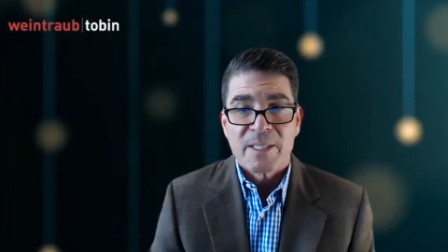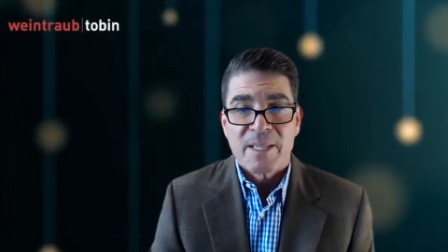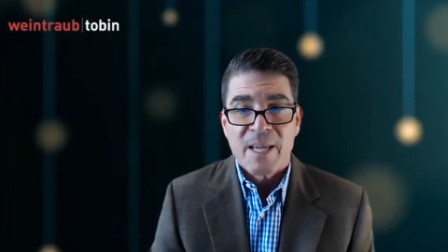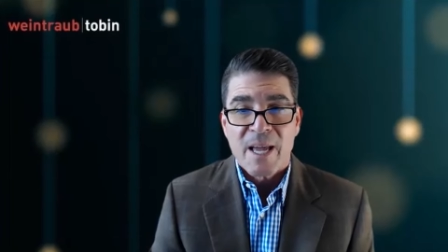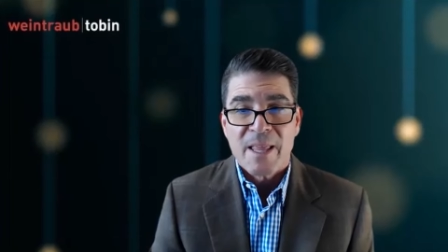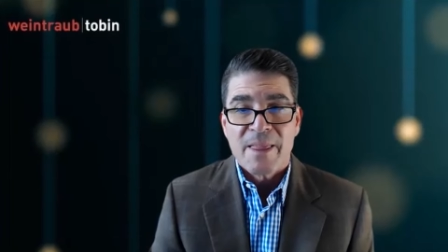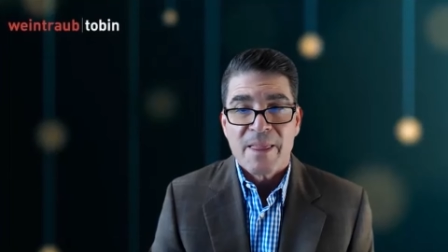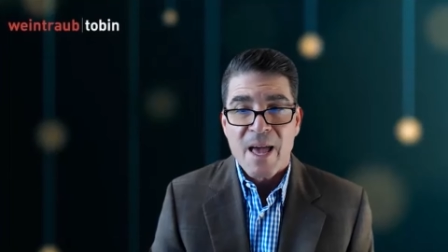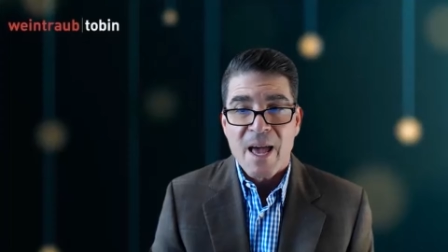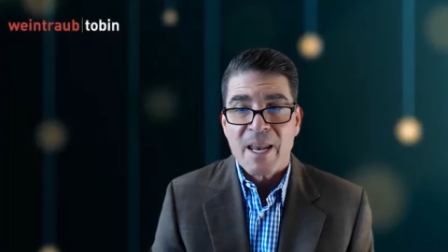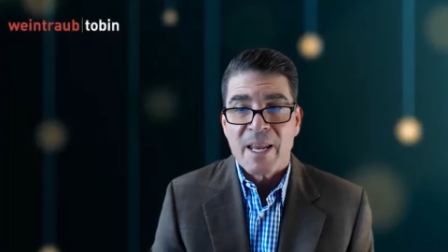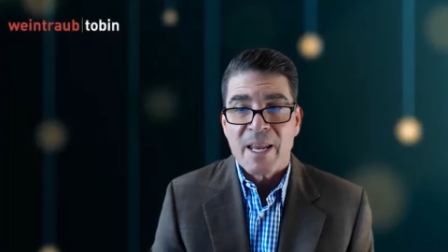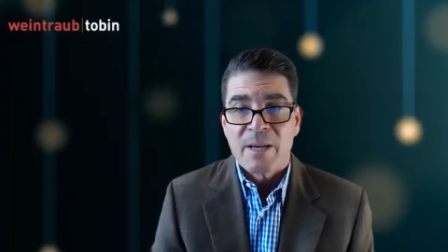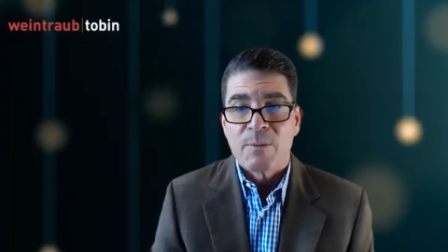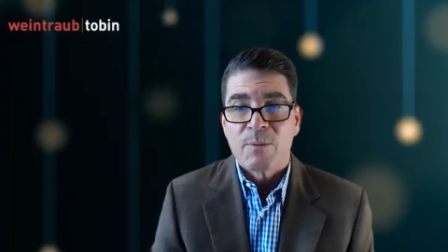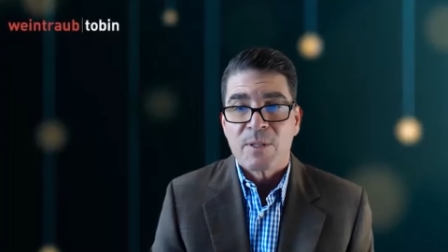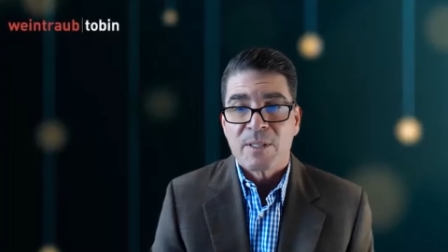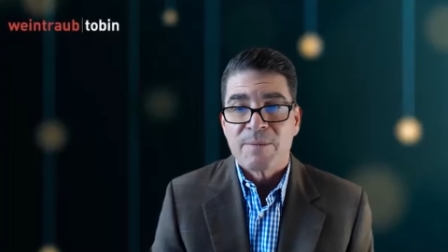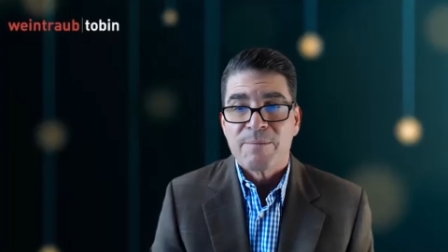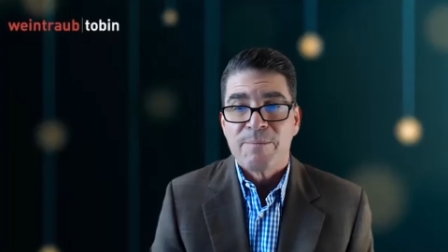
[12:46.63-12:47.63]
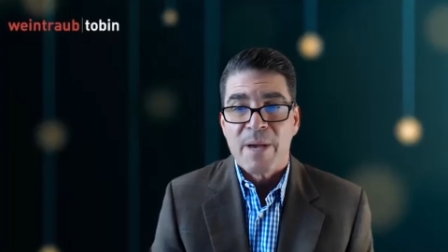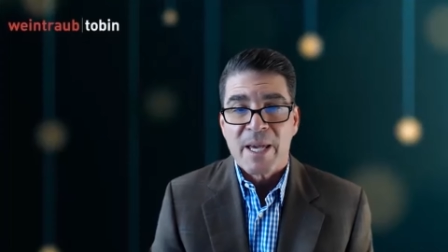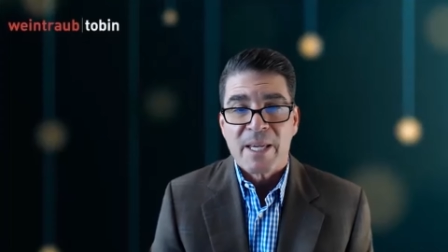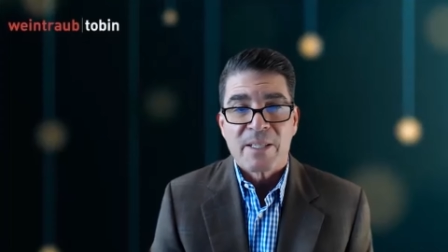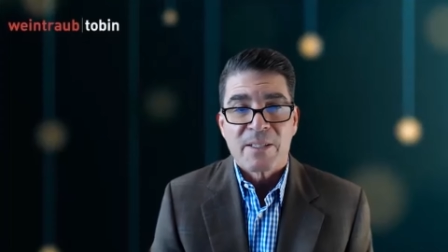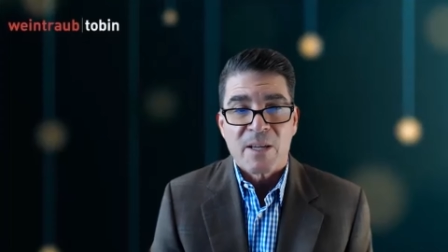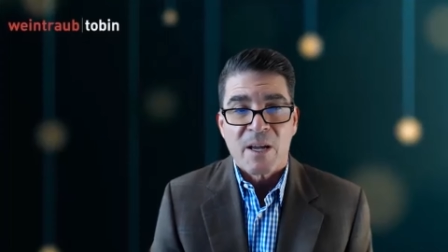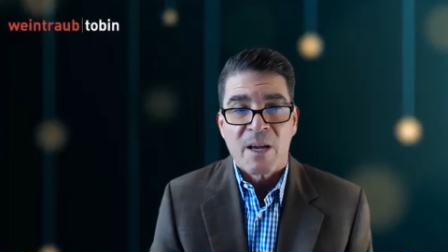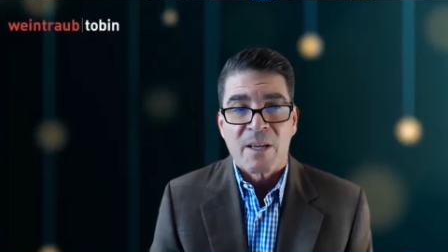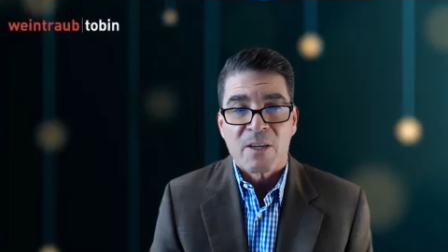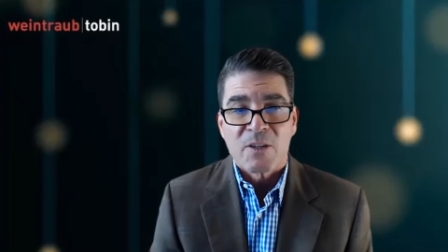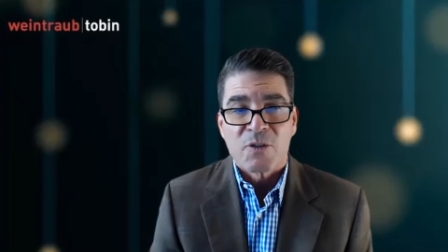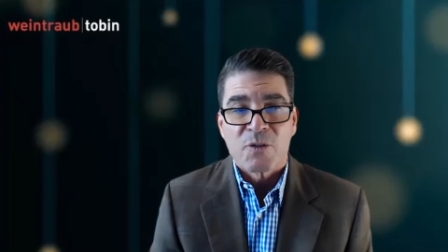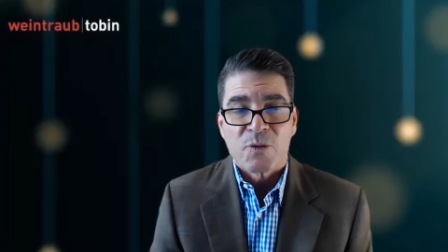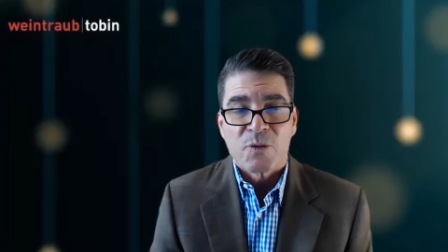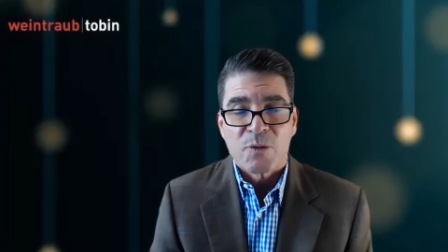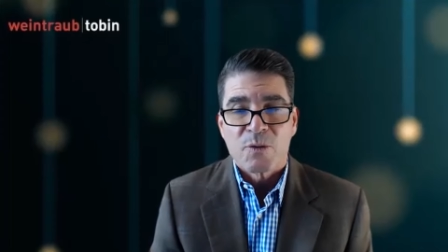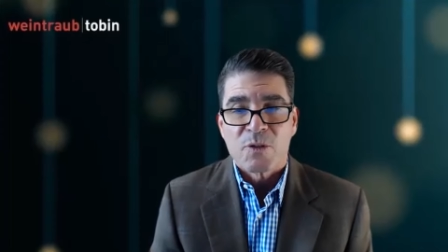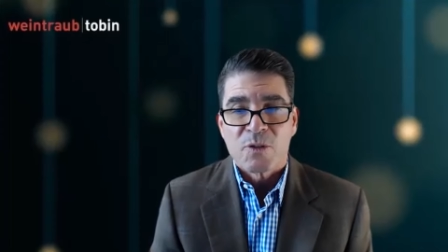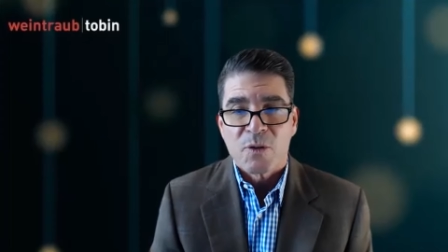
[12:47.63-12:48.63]
said that it was based on a
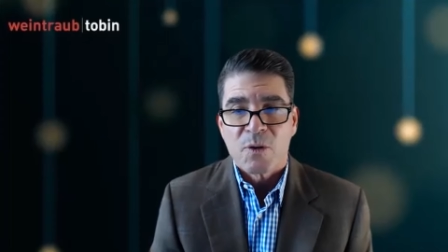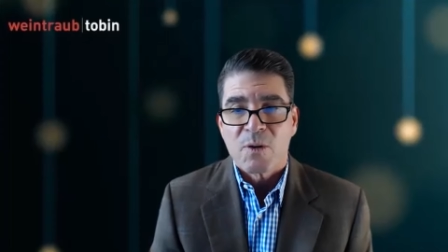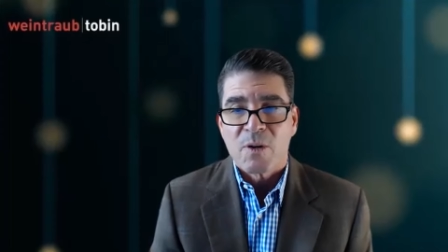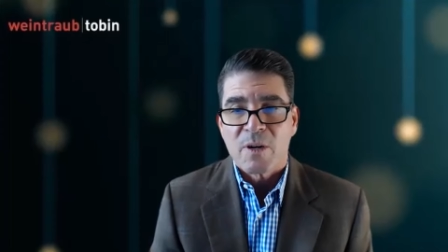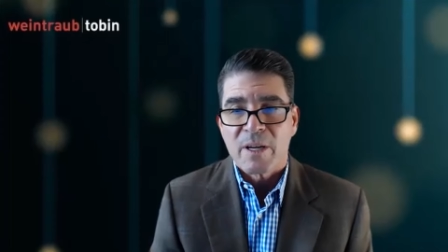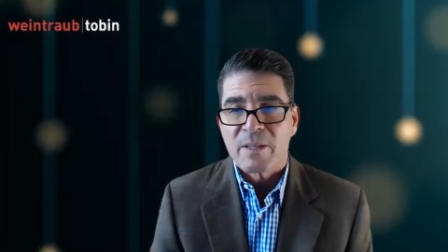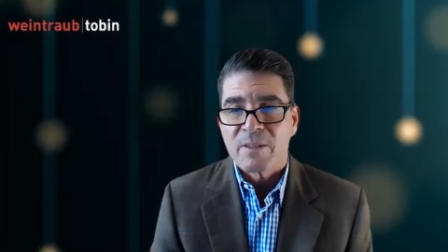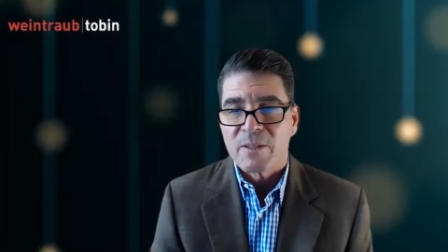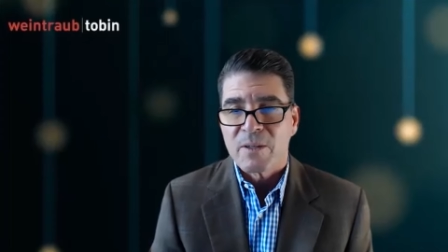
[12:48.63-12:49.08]
true story.